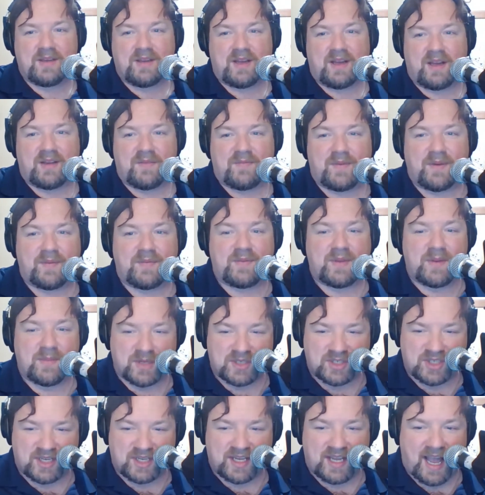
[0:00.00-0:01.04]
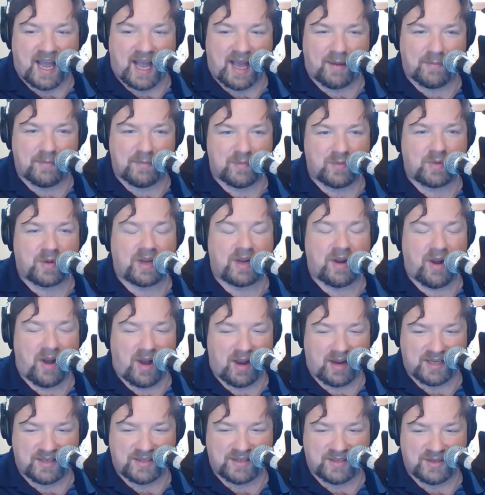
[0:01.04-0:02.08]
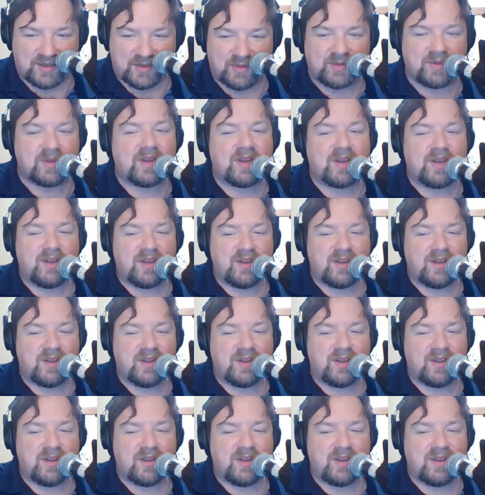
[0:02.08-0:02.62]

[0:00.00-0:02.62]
50 Mission Cap, great hockey tune.